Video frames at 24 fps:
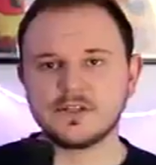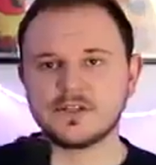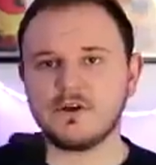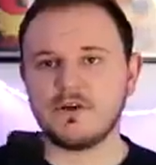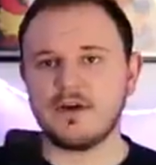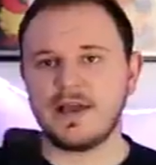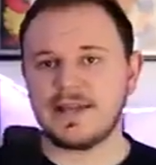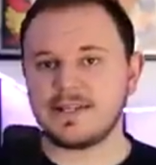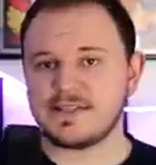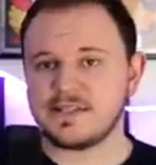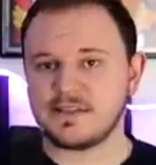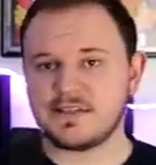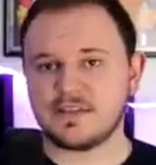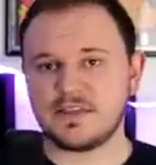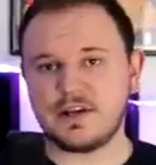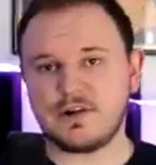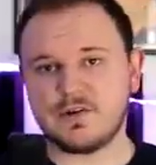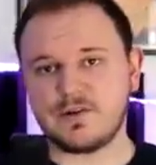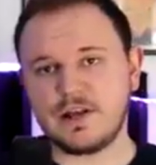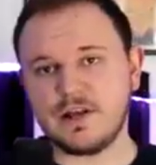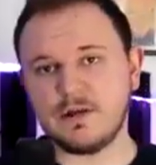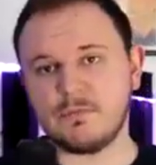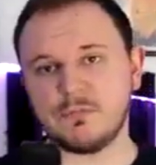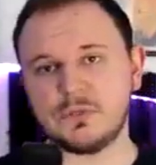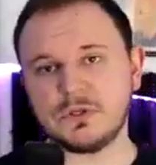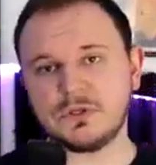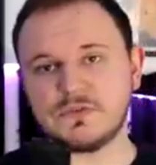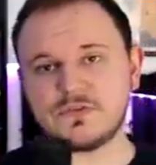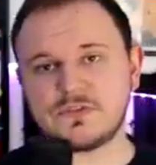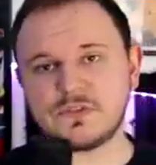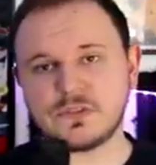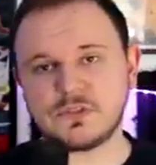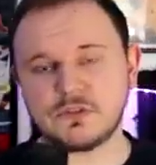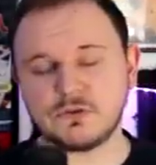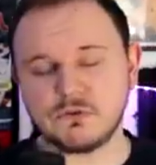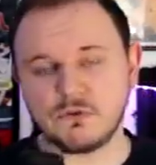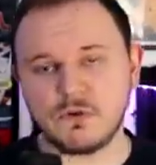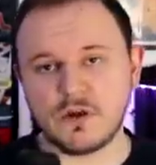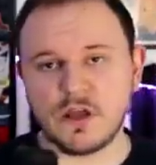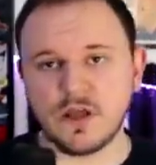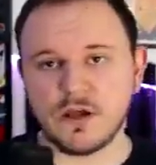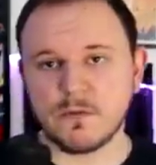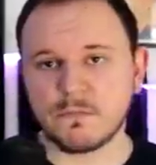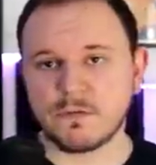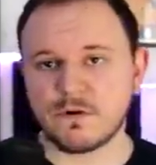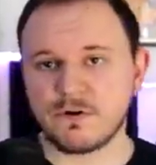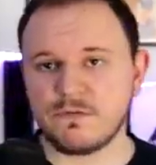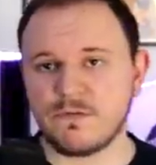So as Ethereum moves to
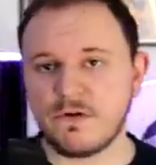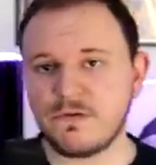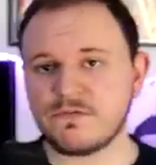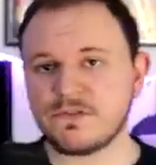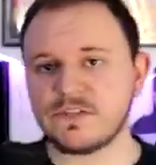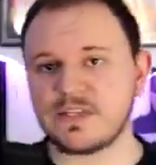proof of